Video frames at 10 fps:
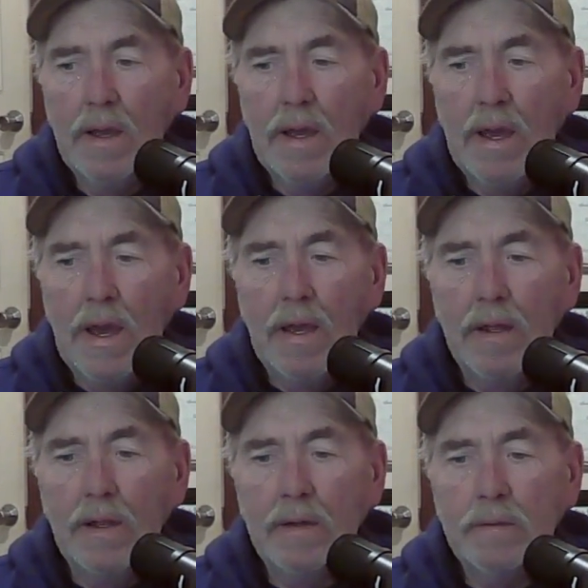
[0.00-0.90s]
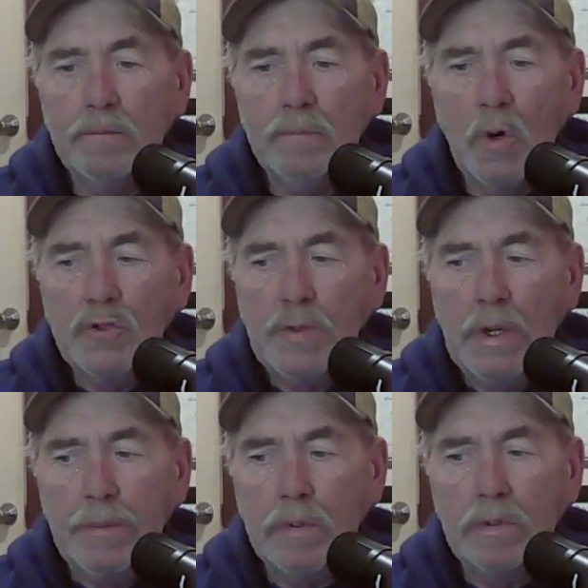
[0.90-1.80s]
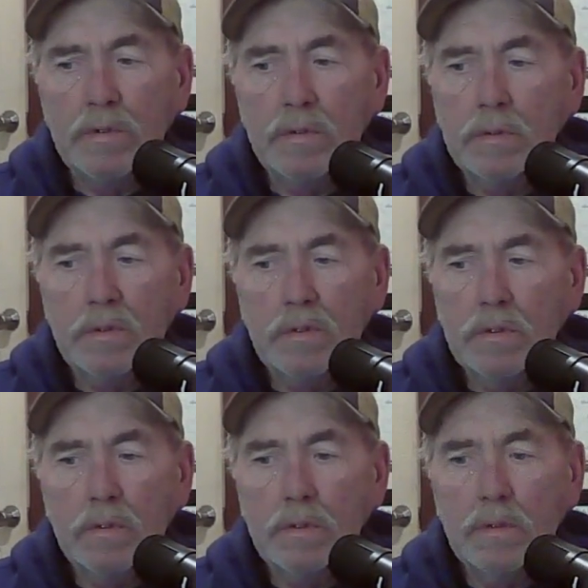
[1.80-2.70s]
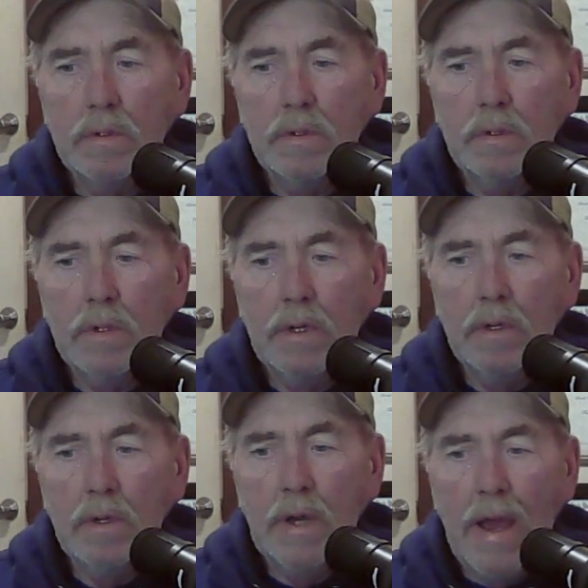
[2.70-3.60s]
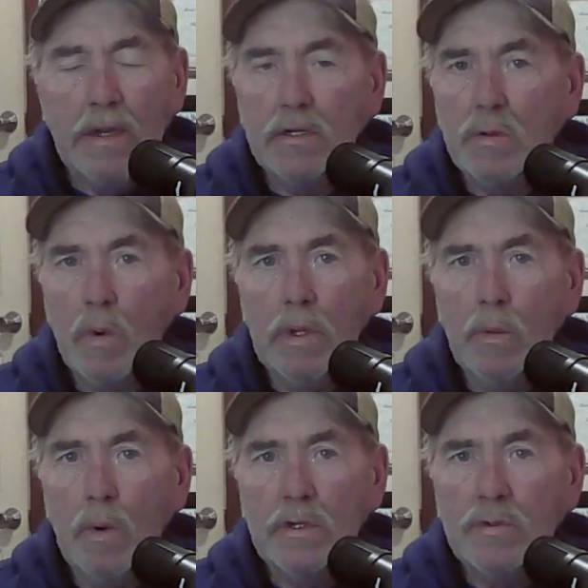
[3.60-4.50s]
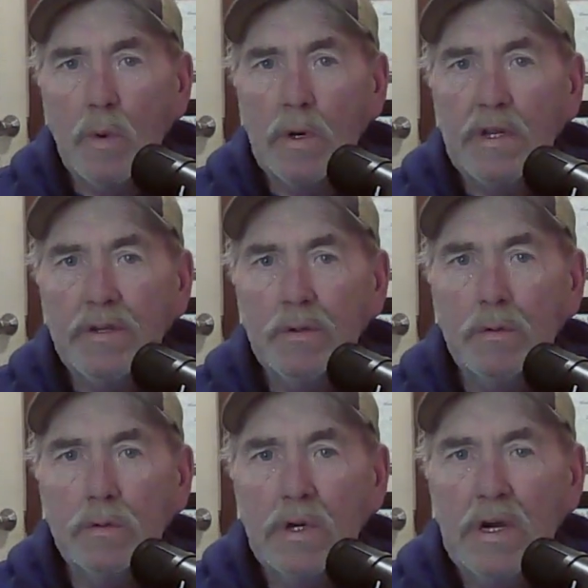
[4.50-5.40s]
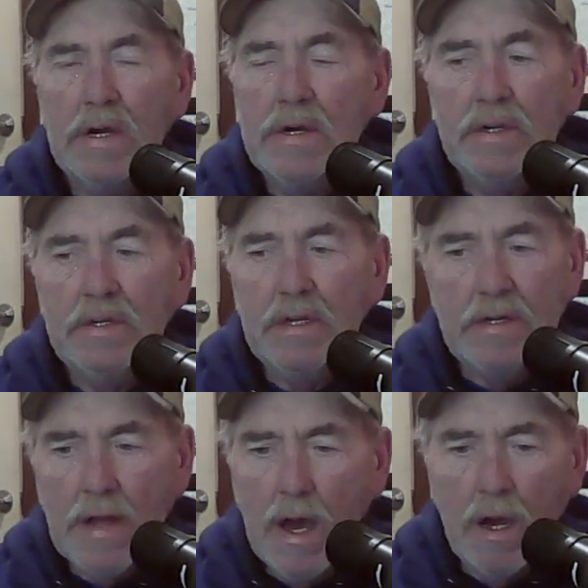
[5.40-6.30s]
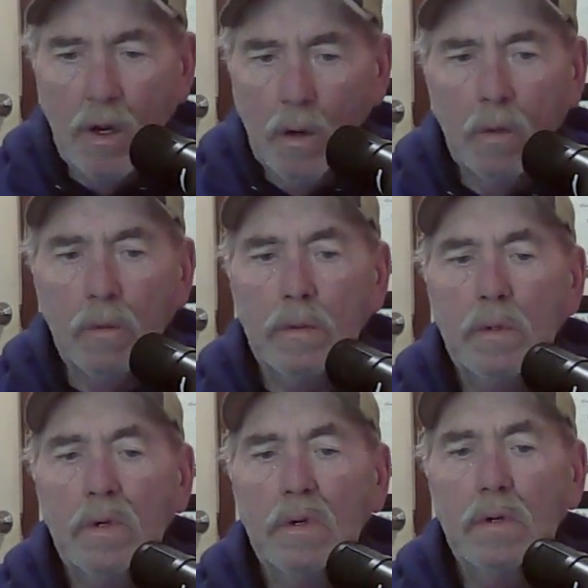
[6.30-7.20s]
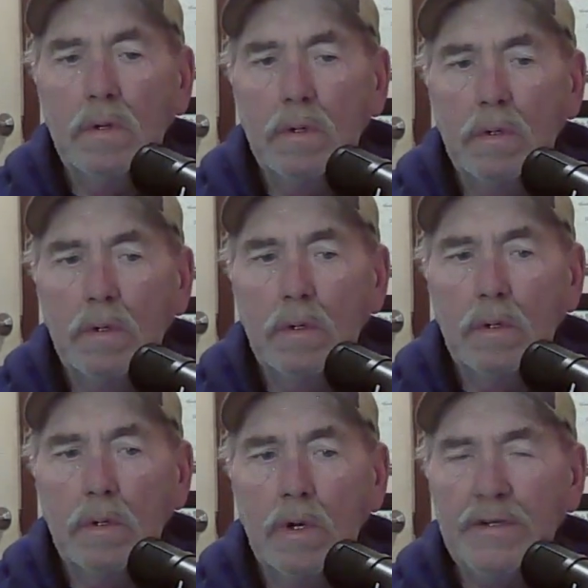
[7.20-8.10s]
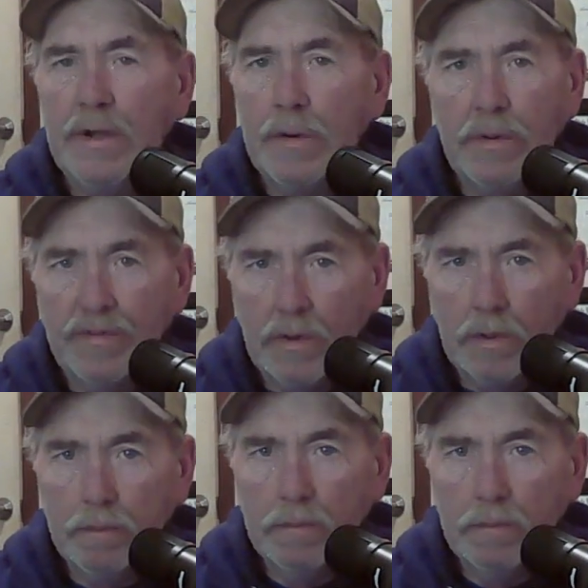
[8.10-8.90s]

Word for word: And most people at 21, 22 did not own a dairy farm